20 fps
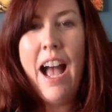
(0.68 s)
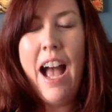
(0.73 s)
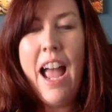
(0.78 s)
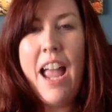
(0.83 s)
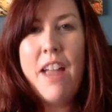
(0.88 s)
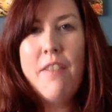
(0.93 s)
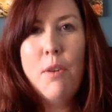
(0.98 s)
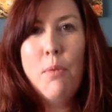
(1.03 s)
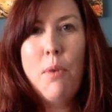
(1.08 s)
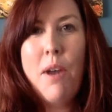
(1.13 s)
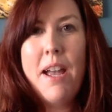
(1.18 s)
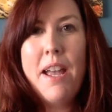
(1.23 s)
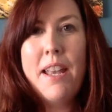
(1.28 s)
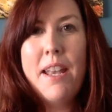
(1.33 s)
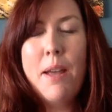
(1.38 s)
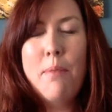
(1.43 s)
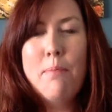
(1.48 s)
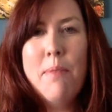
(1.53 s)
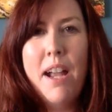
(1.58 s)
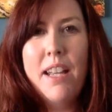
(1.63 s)
Hi
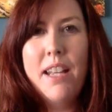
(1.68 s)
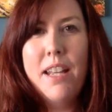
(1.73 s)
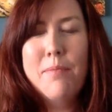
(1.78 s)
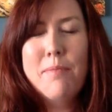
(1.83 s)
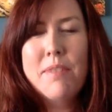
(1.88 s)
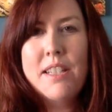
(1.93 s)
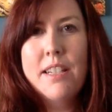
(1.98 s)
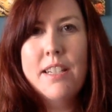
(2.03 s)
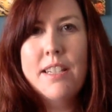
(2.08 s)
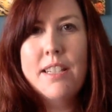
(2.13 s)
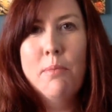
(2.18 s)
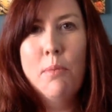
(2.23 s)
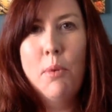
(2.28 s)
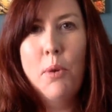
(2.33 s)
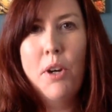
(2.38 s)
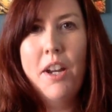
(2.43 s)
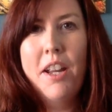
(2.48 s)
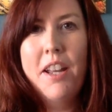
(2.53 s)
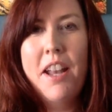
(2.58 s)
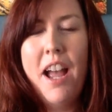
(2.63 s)
everyone, my name is Lisa
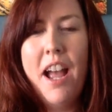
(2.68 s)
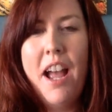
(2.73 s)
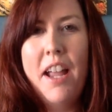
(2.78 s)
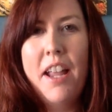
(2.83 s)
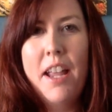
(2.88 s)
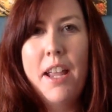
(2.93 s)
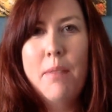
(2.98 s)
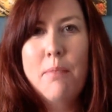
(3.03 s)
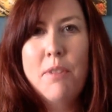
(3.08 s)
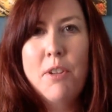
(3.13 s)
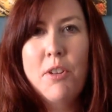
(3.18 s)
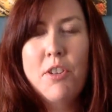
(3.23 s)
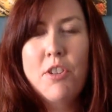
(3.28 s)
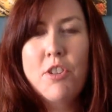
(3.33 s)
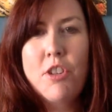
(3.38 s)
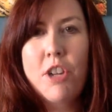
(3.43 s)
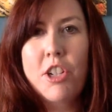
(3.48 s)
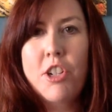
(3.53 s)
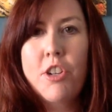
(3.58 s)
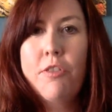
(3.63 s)
Moore and I am your
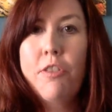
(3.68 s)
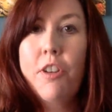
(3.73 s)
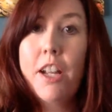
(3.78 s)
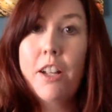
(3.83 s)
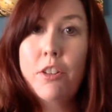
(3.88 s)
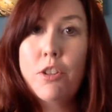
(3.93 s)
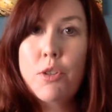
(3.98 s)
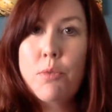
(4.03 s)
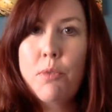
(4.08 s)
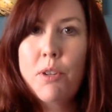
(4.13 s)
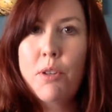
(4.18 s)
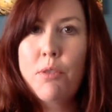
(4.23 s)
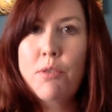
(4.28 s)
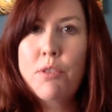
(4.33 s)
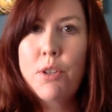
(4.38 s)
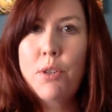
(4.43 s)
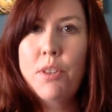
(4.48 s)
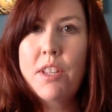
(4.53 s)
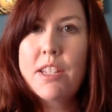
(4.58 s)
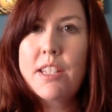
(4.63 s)
instructor for English
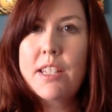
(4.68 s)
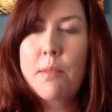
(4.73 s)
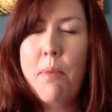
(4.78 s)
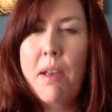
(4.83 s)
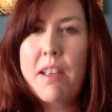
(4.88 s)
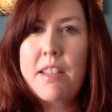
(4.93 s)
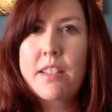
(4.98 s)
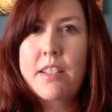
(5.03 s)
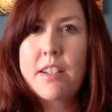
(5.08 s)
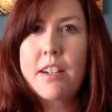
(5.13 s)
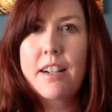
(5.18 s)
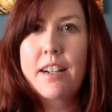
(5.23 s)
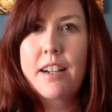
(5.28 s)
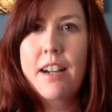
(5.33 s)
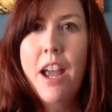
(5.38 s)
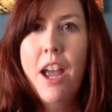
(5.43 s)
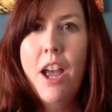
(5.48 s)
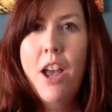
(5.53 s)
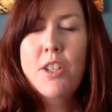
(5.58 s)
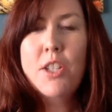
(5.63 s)
102 this semester.
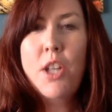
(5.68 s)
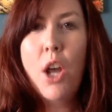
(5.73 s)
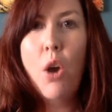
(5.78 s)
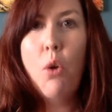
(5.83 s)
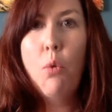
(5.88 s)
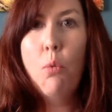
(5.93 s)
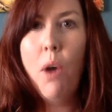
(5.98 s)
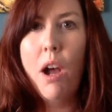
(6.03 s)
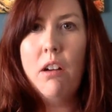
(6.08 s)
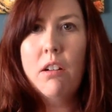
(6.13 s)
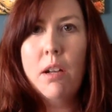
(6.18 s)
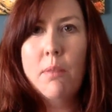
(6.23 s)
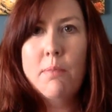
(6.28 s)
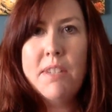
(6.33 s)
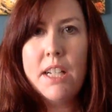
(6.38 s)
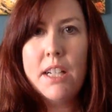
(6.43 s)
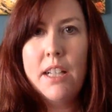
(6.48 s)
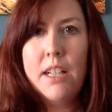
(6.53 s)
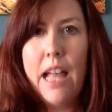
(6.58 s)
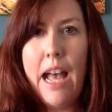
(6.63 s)
So welcome
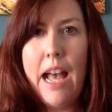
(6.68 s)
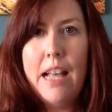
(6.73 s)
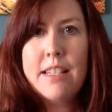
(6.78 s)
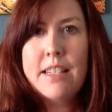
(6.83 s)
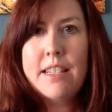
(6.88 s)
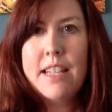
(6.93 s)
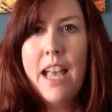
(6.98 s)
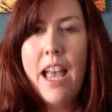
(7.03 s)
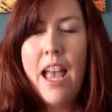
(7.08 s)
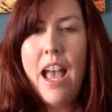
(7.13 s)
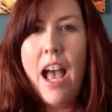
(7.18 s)
to class.